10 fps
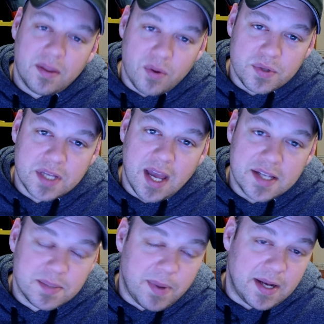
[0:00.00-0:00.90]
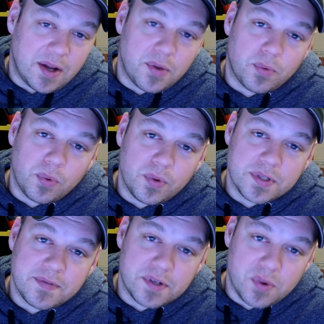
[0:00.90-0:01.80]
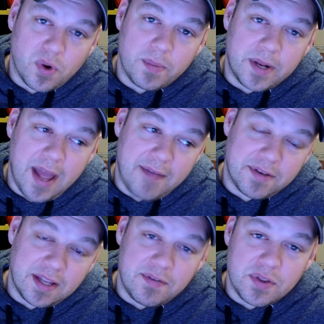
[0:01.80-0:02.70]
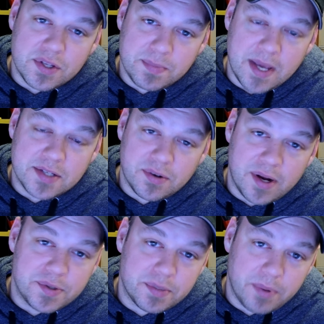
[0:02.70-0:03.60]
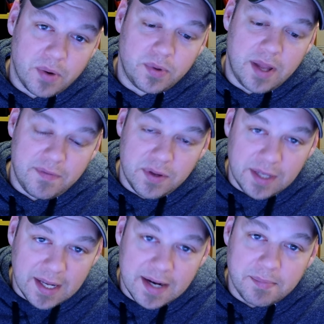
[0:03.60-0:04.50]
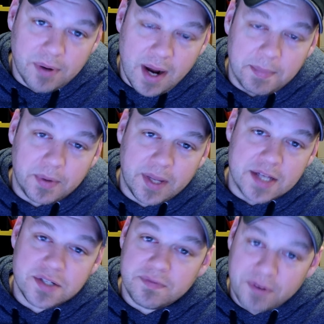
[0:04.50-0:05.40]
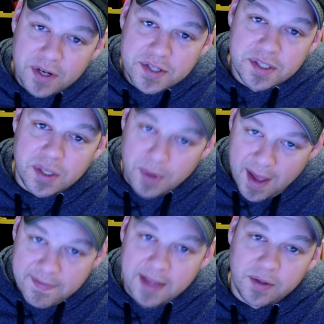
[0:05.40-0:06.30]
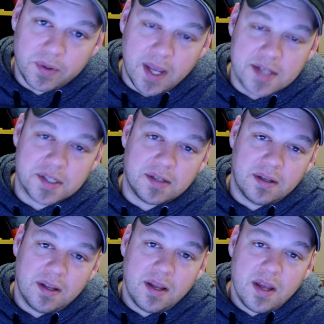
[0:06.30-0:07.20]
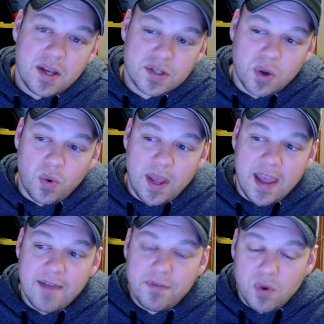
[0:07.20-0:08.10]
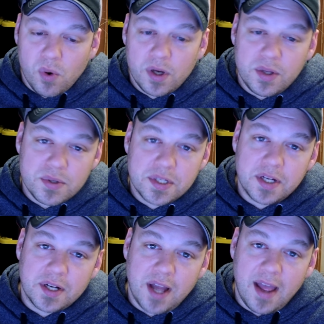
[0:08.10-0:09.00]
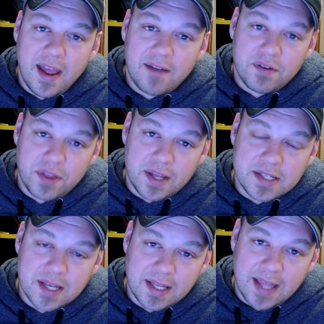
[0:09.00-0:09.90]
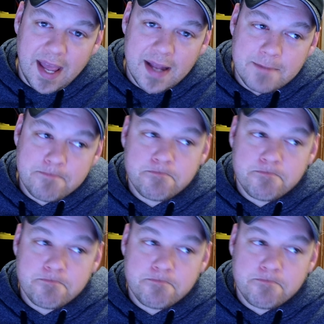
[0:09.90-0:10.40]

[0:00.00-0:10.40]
those guys, depending on the rules of your tournament, have to give you the space around your boat. If you can get in prime location first, you have that location. So if you're using your kayak for things like that,